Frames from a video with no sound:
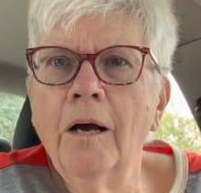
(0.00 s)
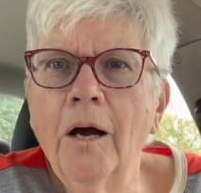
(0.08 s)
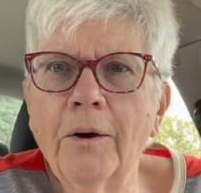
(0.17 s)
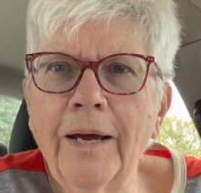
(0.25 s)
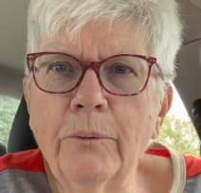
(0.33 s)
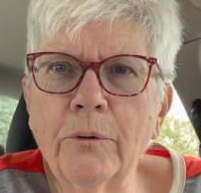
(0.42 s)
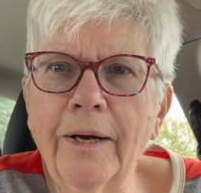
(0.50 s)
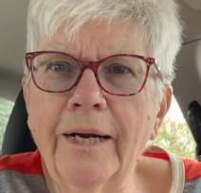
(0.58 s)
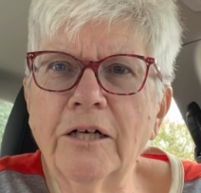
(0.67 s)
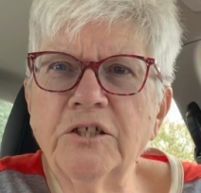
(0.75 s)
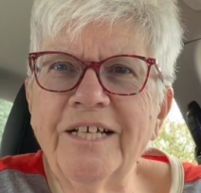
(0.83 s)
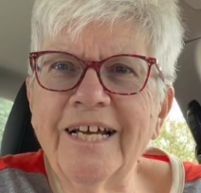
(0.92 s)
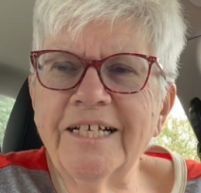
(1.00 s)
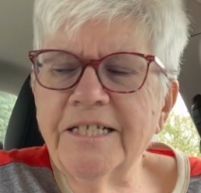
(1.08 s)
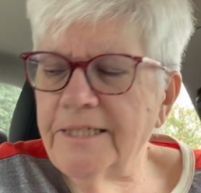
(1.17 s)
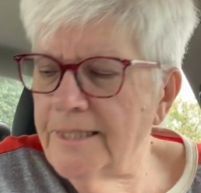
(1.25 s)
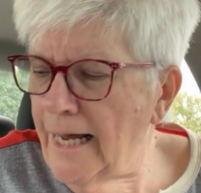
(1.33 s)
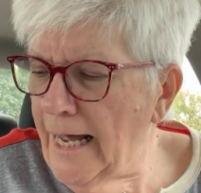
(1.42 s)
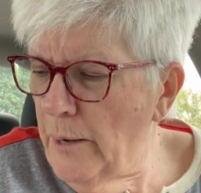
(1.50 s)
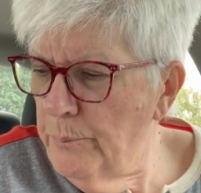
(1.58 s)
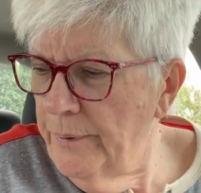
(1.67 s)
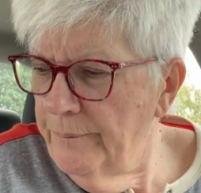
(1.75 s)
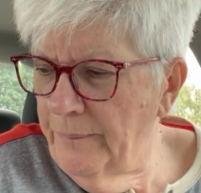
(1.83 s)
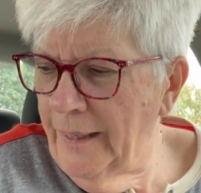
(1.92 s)
Okay, we're at our second
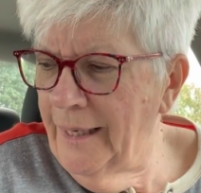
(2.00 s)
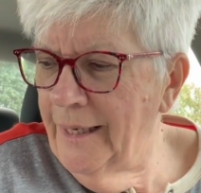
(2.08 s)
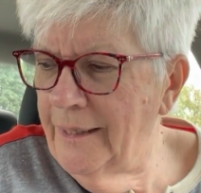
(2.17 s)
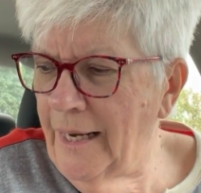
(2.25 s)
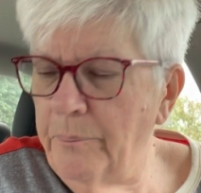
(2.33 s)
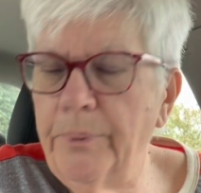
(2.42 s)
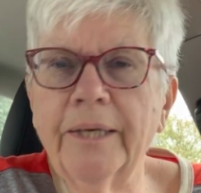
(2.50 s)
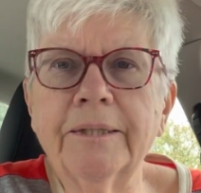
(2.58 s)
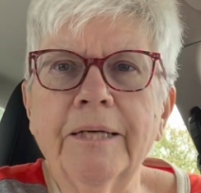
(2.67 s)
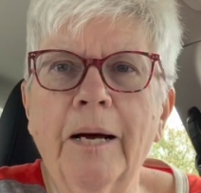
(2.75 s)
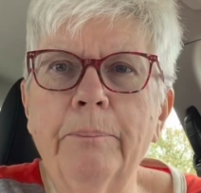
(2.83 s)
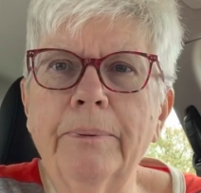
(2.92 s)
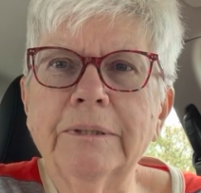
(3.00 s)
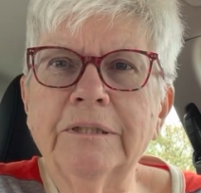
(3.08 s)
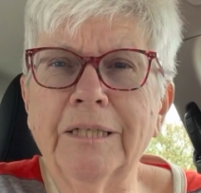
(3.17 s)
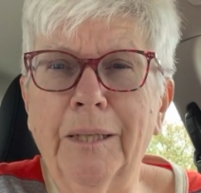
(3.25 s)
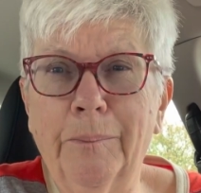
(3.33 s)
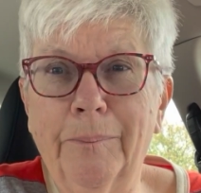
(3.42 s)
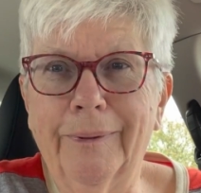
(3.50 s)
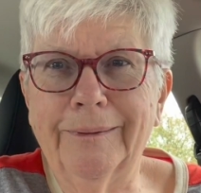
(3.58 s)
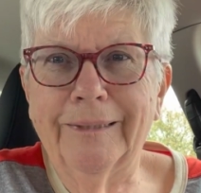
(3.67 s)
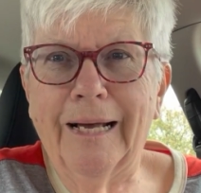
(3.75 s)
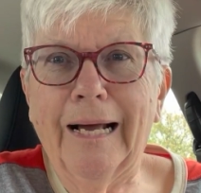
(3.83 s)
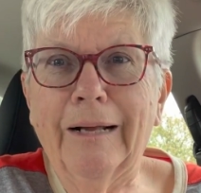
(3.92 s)
stop, and I picked up
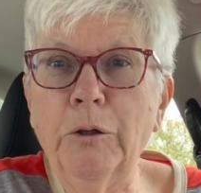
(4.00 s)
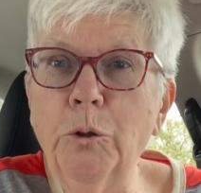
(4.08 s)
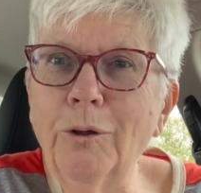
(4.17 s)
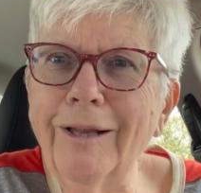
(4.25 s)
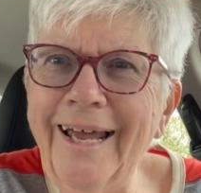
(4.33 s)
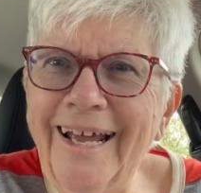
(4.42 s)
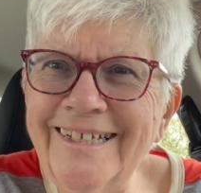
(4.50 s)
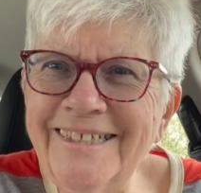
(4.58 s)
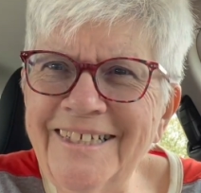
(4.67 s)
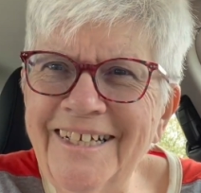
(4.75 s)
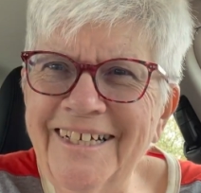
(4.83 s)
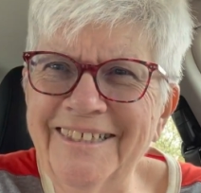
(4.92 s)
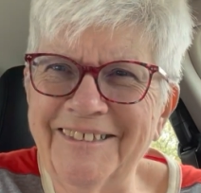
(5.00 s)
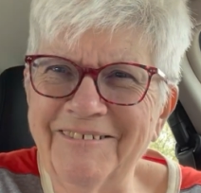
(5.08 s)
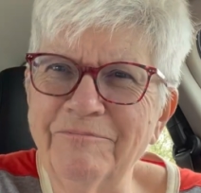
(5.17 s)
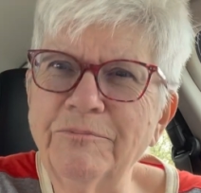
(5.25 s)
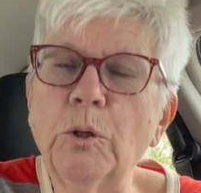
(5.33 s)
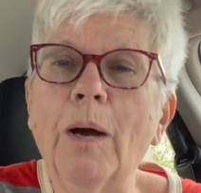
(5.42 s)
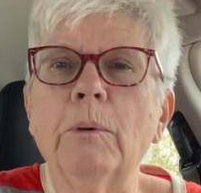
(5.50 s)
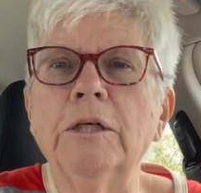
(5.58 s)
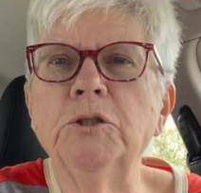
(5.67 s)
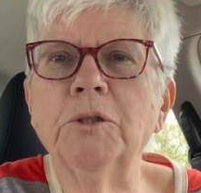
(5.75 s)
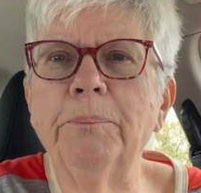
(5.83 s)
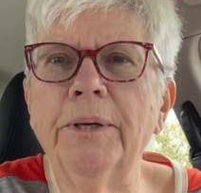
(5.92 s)
some new glasses. So I
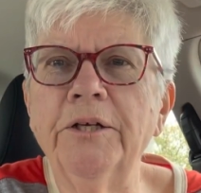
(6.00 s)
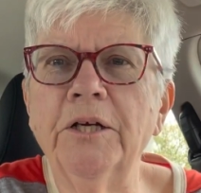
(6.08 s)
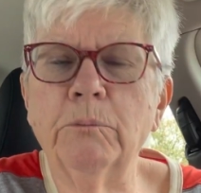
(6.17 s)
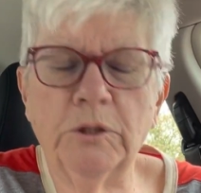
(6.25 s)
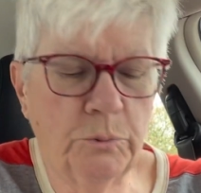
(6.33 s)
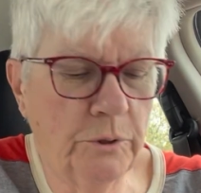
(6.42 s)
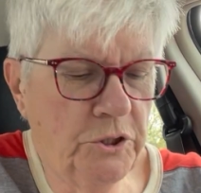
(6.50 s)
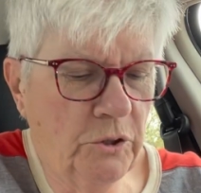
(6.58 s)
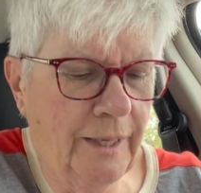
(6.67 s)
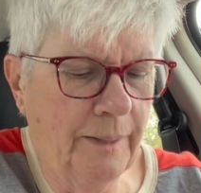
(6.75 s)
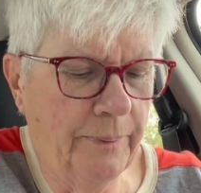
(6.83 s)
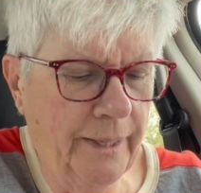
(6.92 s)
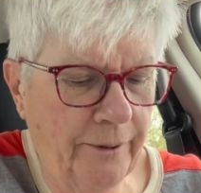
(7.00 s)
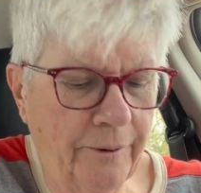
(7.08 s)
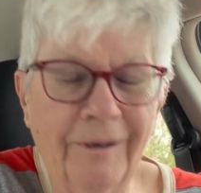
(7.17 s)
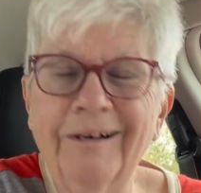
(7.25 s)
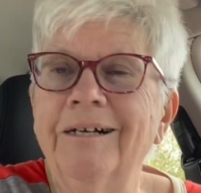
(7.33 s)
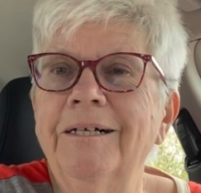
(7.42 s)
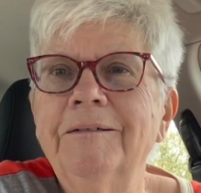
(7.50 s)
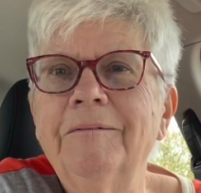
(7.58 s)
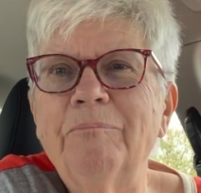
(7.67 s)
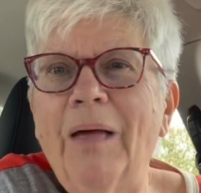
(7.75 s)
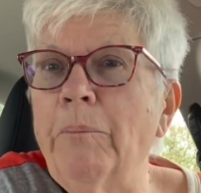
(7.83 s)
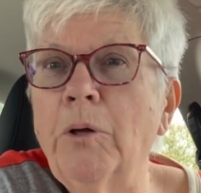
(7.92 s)
want your opinion, which ones you like better.
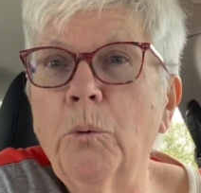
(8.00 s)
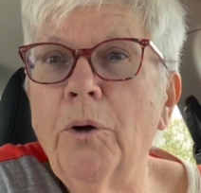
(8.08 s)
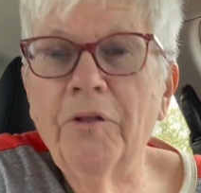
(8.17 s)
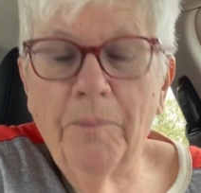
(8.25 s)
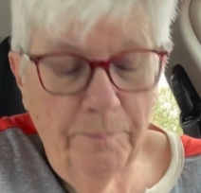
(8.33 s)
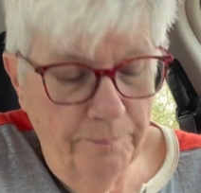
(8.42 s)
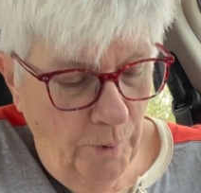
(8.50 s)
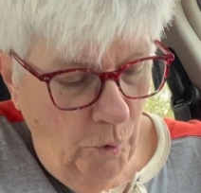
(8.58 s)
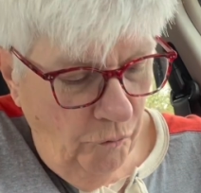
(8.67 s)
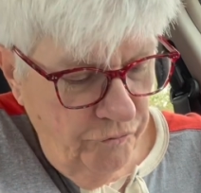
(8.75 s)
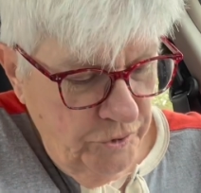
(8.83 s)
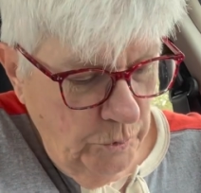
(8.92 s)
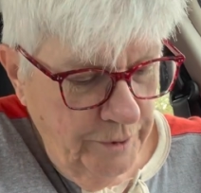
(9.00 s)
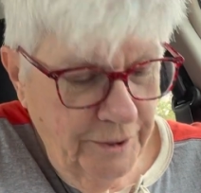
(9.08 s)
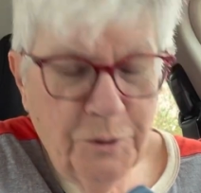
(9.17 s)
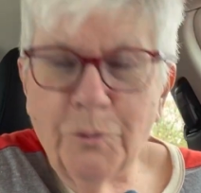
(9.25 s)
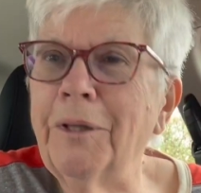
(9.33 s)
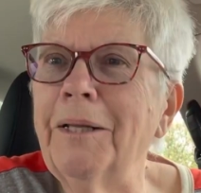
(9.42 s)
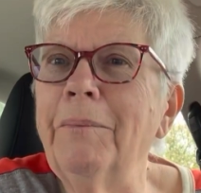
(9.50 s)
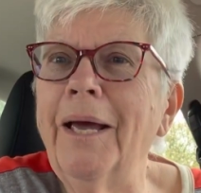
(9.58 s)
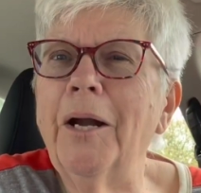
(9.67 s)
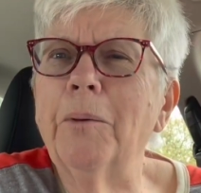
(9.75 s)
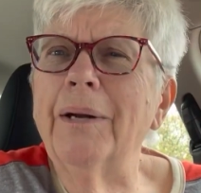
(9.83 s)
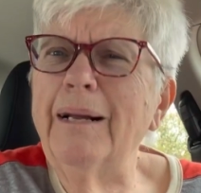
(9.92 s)
I'm going to wear them both, so it doesn't really
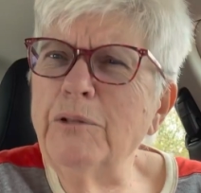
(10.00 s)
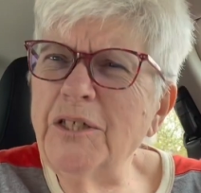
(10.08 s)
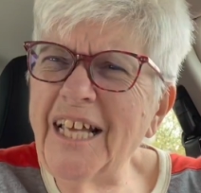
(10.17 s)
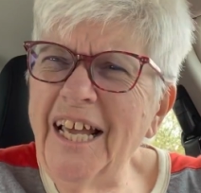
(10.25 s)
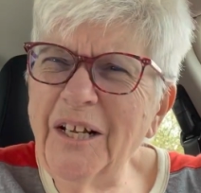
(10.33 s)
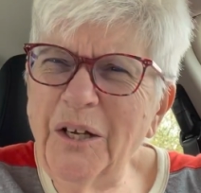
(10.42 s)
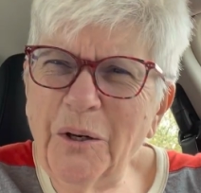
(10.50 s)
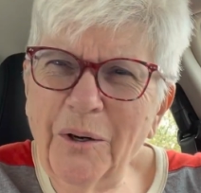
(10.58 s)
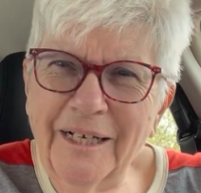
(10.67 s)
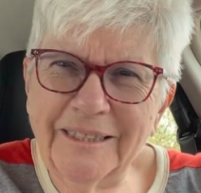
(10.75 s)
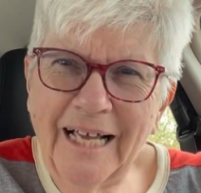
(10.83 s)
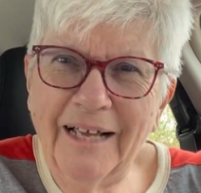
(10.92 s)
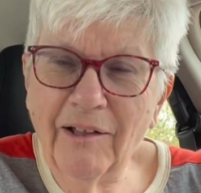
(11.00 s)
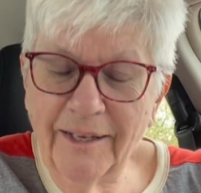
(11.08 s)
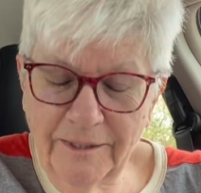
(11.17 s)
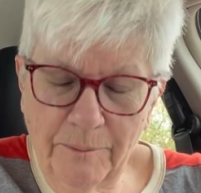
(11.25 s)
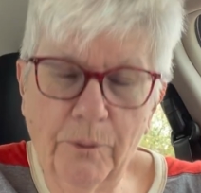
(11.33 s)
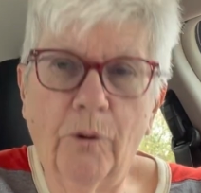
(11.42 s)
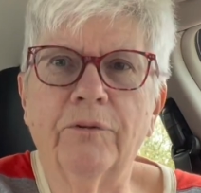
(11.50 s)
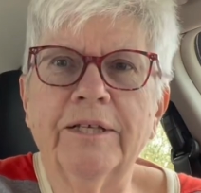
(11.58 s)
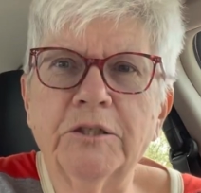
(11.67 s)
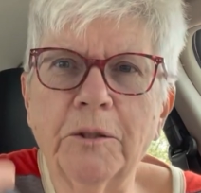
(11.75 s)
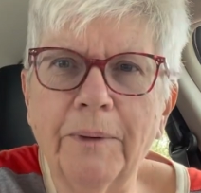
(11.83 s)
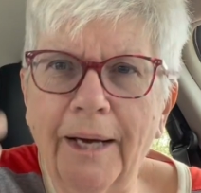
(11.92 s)
matter, but I'm just kind of curious. I like them both.
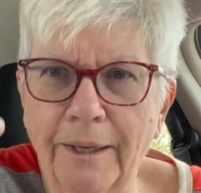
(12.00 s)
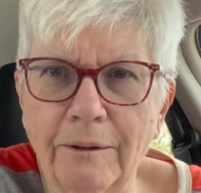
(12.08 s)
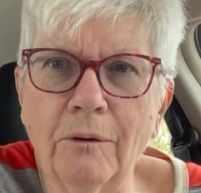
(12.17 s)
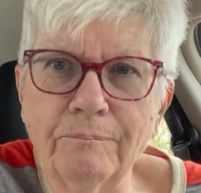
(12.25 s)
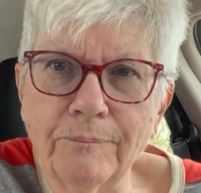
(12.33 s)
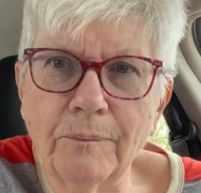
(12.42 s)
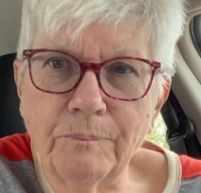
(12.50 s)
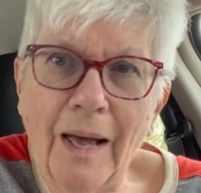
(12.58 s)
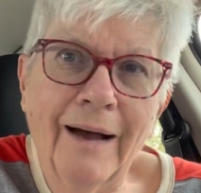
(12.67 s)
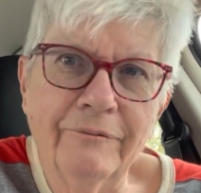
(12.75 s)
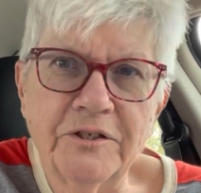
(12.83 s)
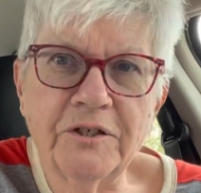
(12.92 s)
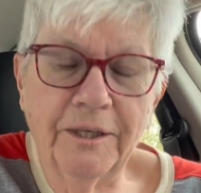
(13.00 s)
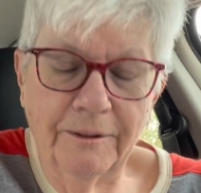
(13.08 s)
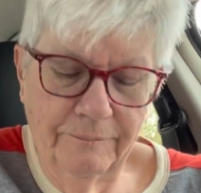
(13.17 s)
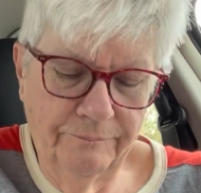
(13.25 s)
These are my, obviously,